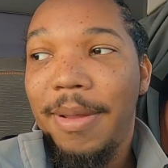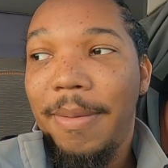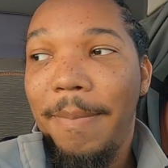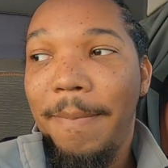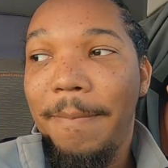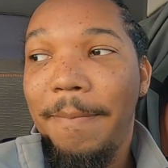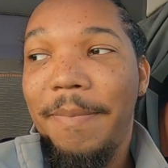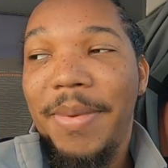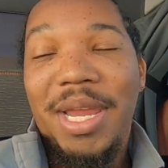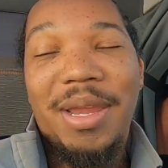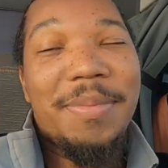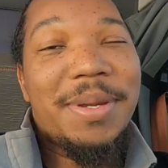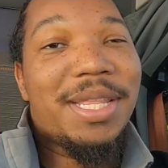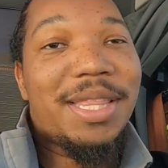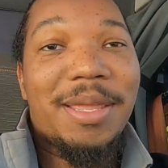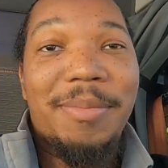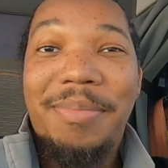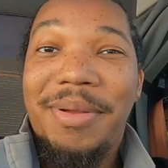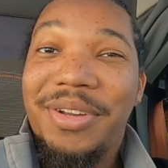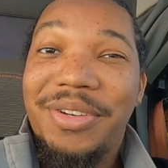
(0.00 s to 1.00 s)
maybe
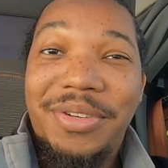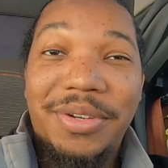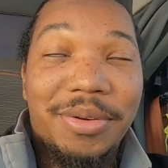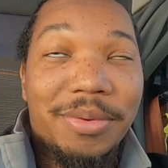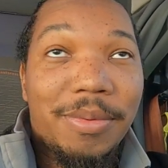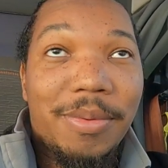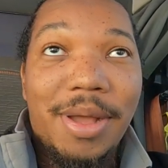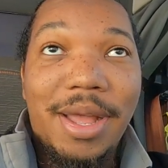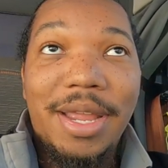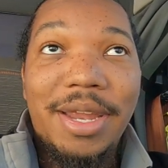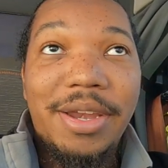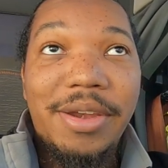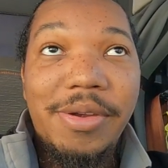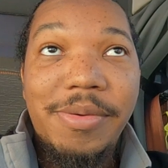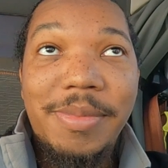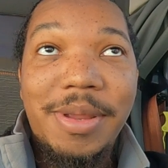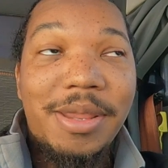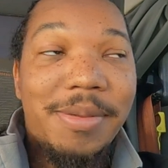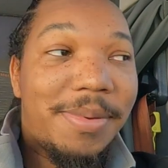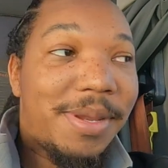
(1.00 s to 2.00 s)
they punctured a
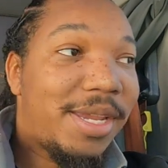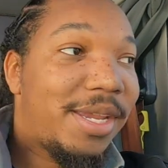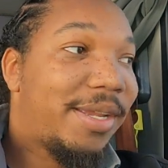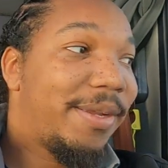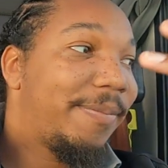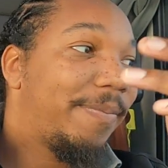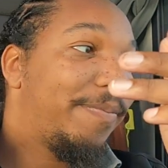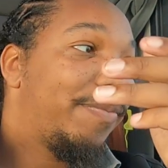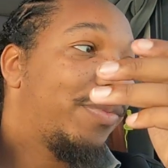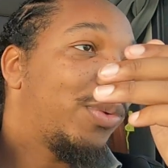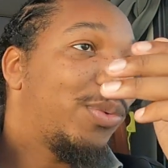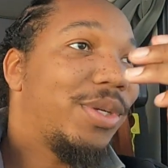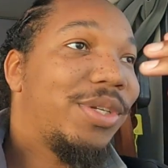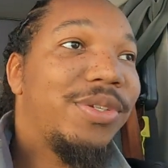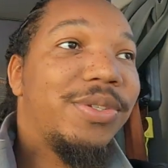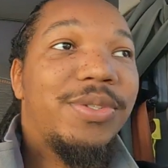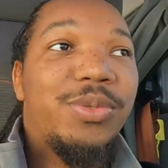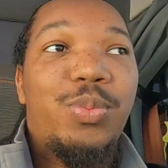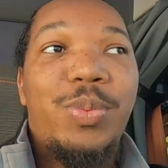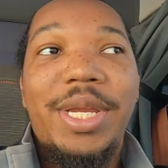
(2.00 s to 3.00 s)
wire, maybe, which
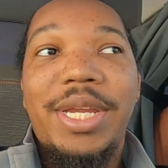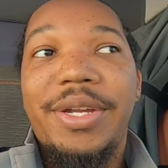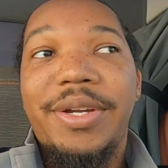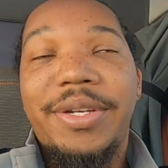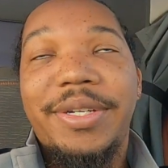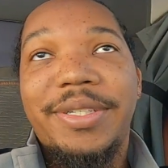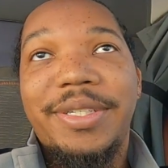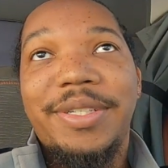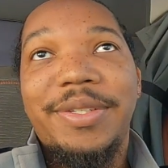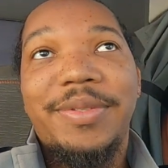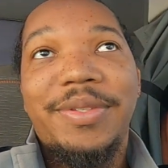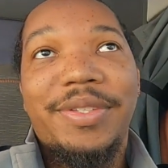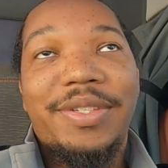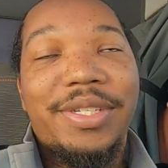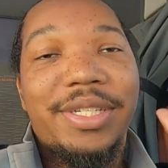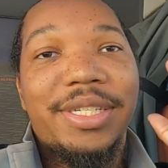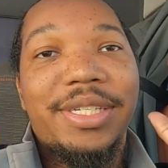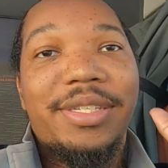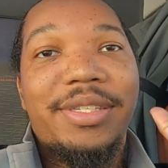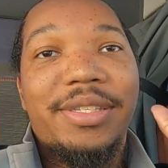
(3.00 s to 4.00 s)
was weird. It was
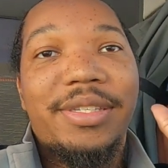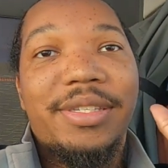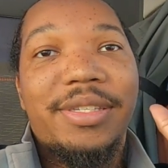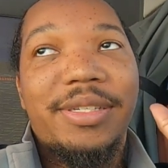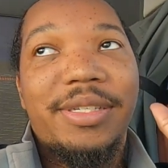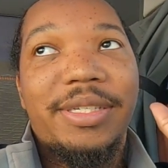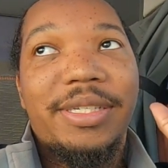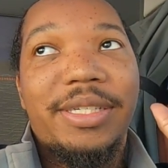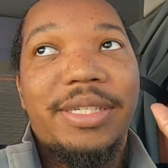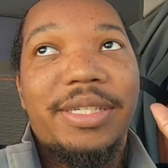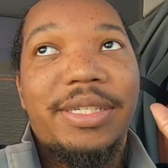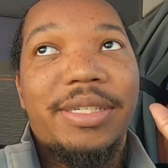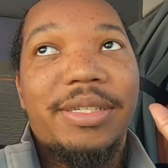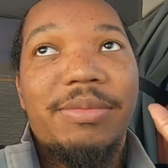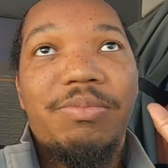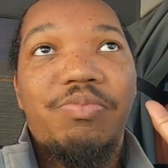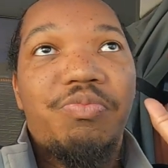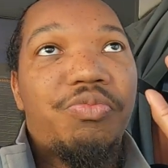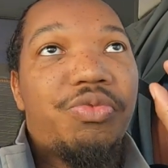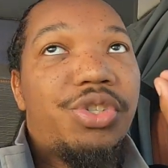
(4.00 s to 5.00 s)
just
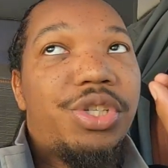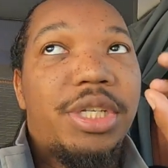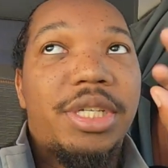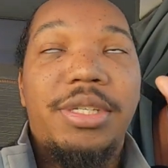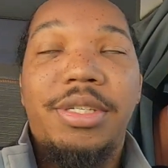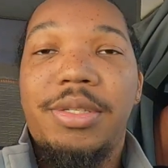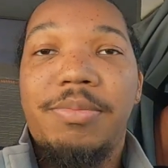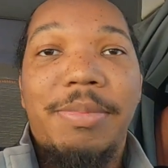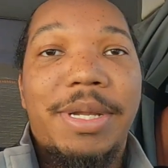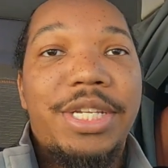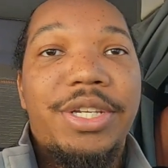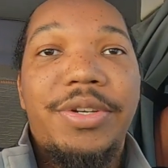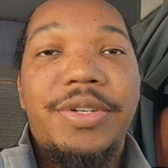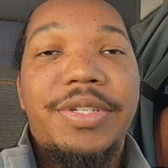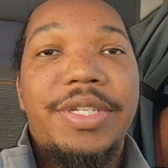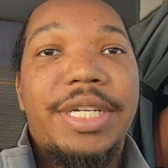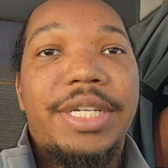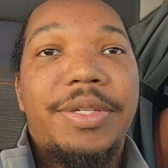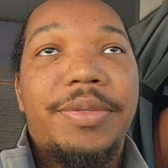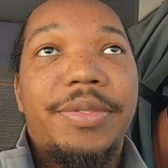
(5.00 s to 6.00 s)
my
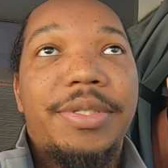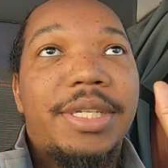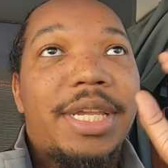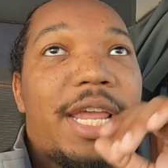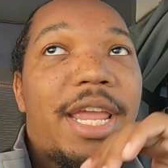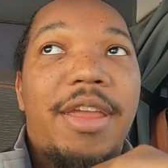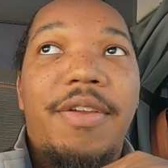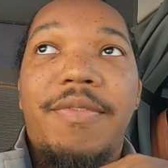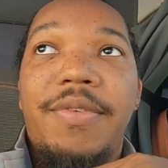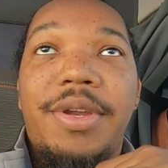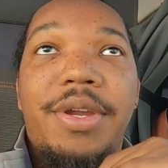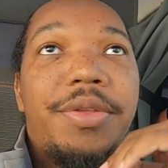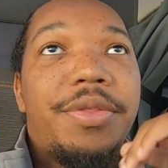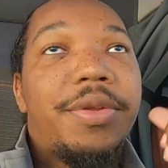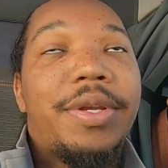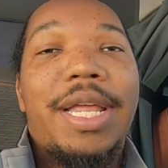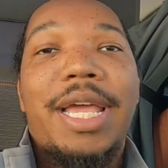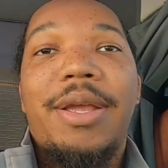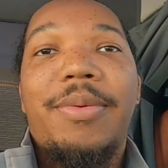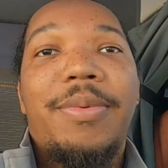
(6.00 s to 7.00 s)
turn signals. Every
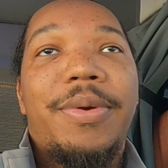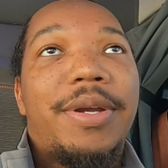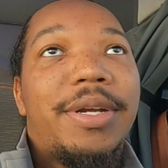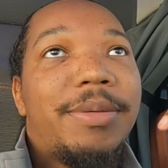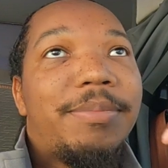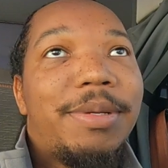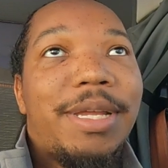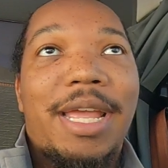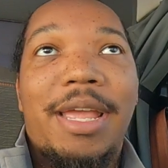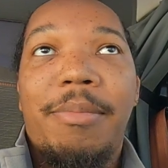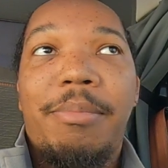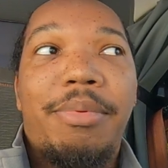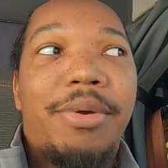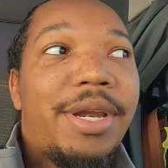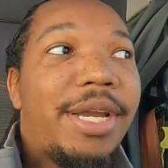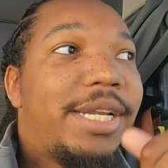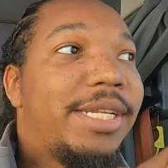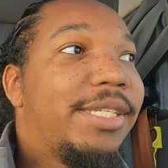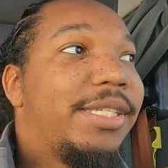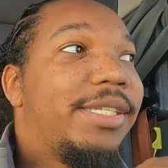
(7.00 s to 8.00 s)
other light worked. I had
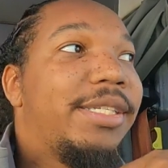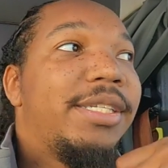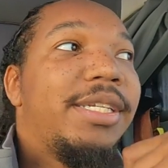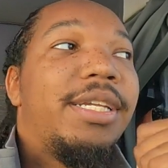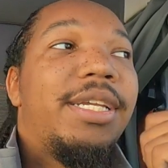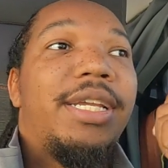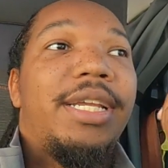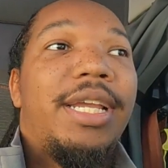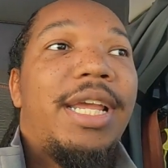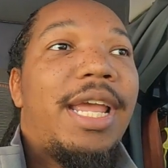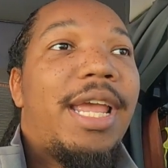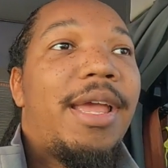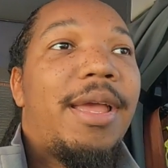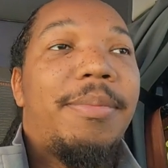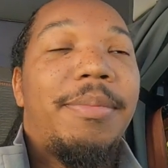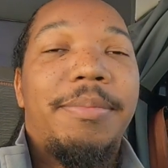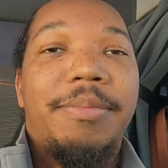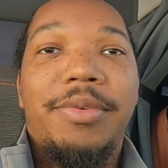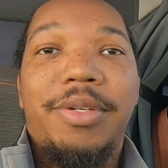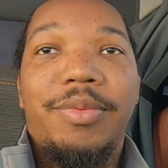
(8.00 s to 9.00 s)
brakes,
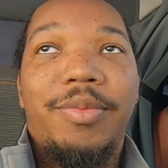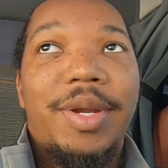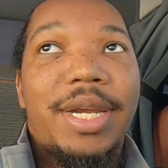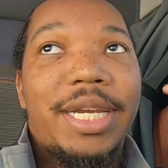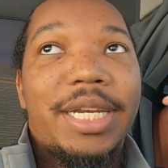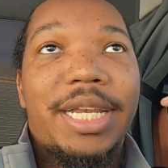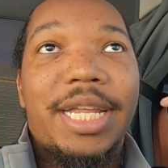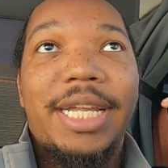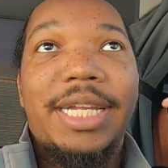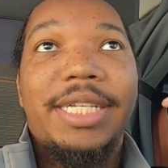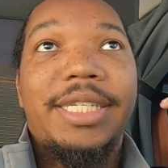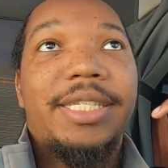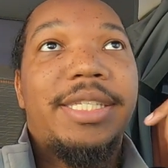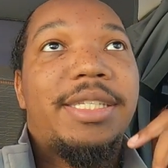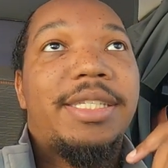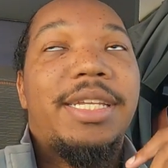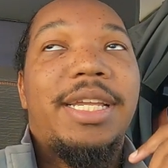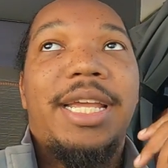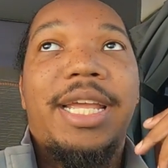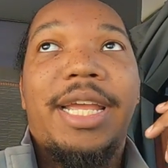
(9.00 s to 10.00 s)
Had running
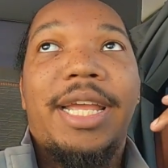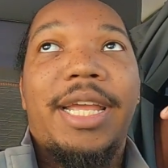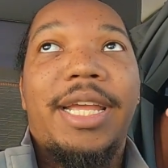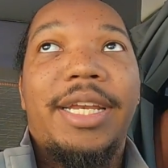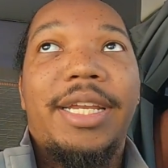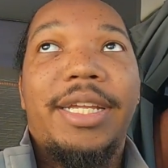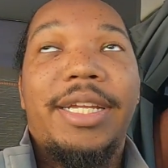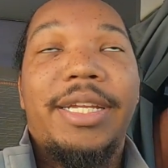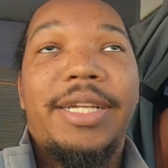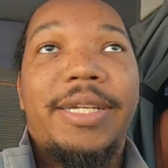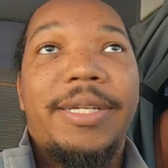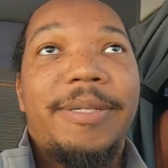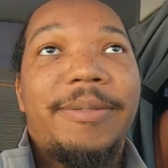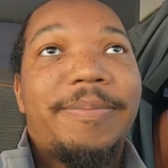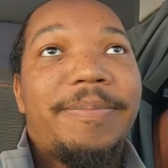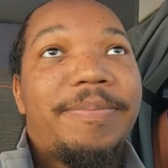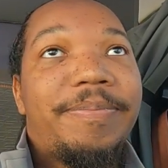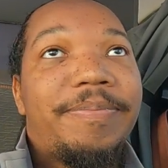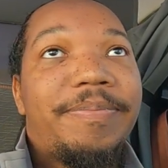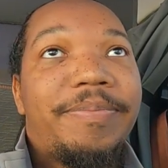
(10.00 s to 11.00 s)
lights. I had